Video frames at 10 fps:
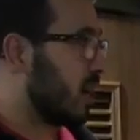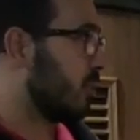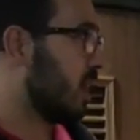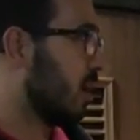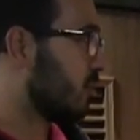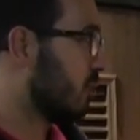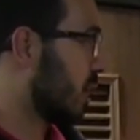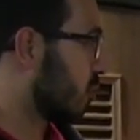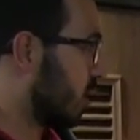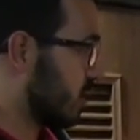time, allow for
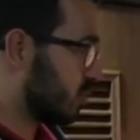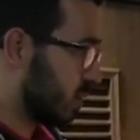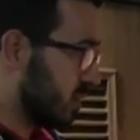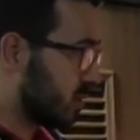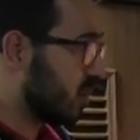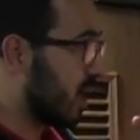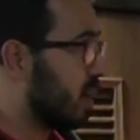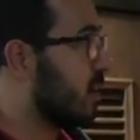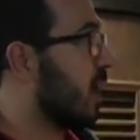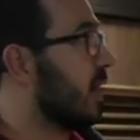that cross breeze or let
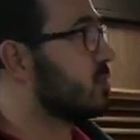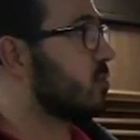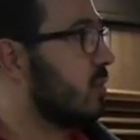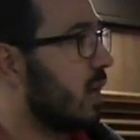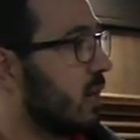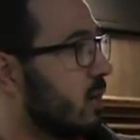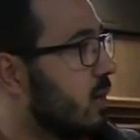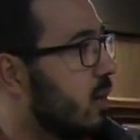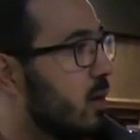in natural light.